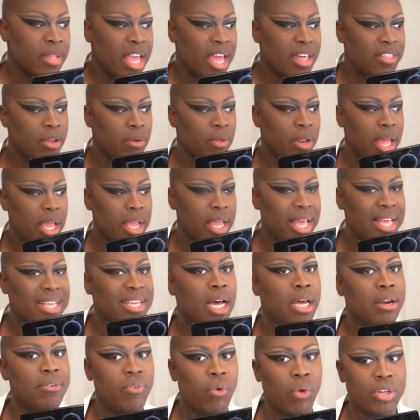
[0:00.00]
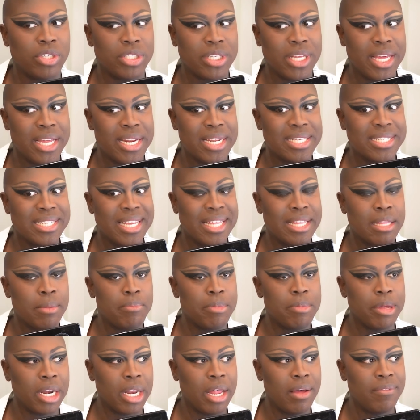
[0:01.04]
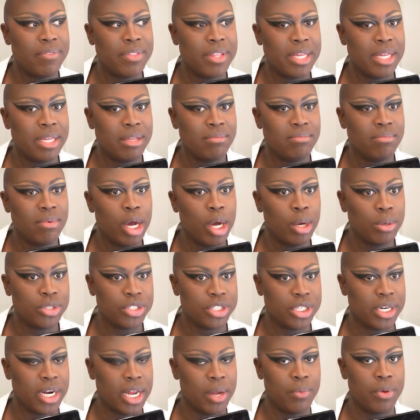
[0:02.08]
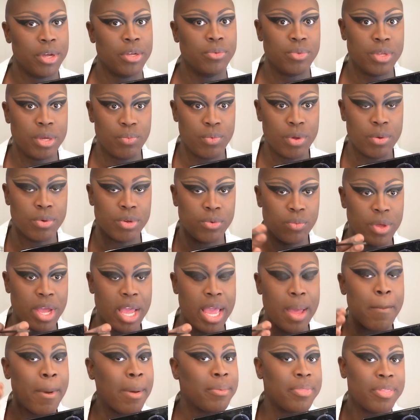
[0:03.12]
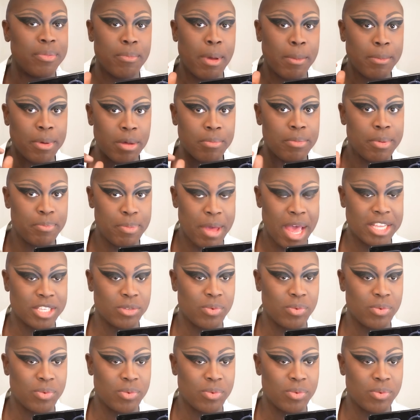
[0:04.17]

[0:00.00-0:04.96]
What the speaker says: they were like, unfortunately, it is in the middle of the ocean, like because my mom passed away